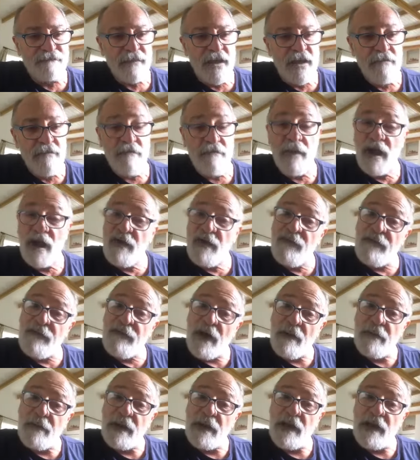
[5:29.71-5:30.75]
in my
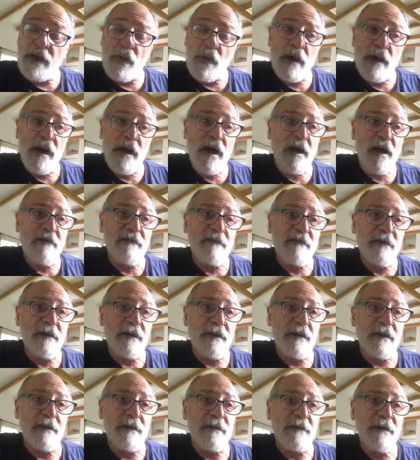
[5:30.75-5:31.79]
family we have
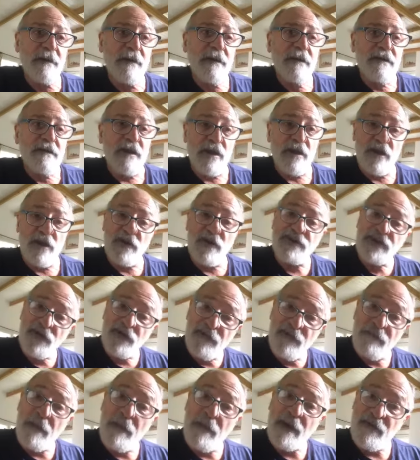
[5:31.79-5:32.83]
the loss of
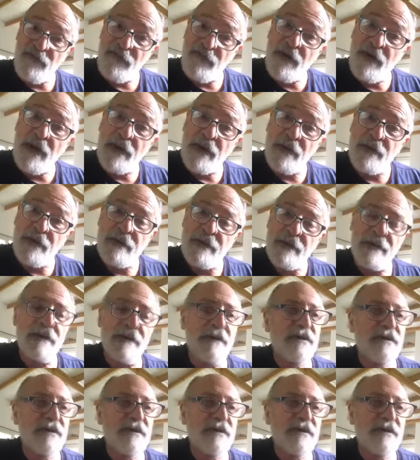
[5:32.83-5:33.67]
my father.